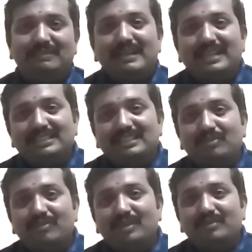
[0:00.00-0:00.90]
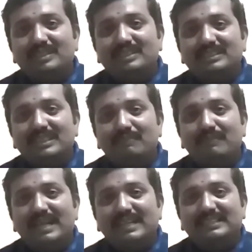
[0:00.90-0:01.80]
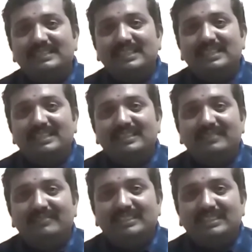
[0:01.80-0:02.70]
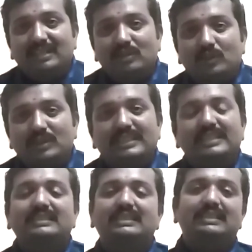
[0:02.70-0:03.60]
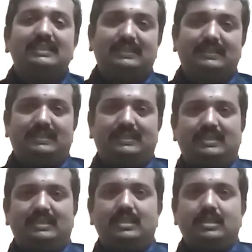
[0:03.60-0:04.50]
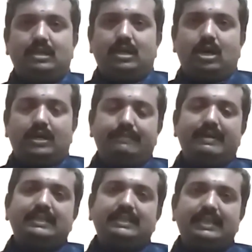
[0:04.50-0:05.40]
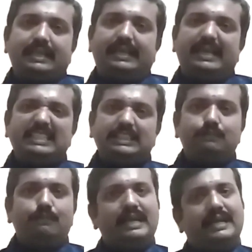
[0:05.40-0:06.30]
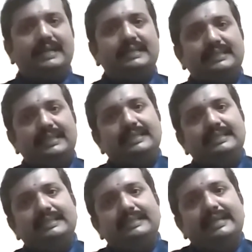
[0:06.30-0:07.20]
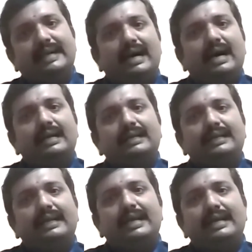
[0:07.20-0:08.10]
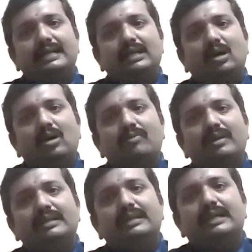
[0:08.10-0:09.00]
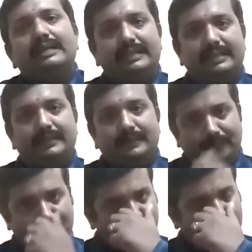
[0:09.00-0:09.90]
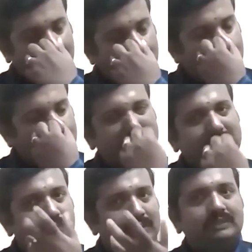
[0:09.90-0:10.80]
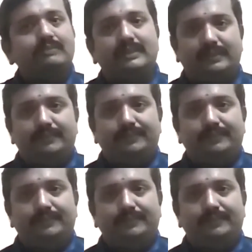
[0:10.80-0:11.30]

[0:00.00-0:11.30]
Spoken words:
Imagine a flowering plant which can grow in the desert. Or imagine a rice plant in the heartland of Antarctica. Is it possible?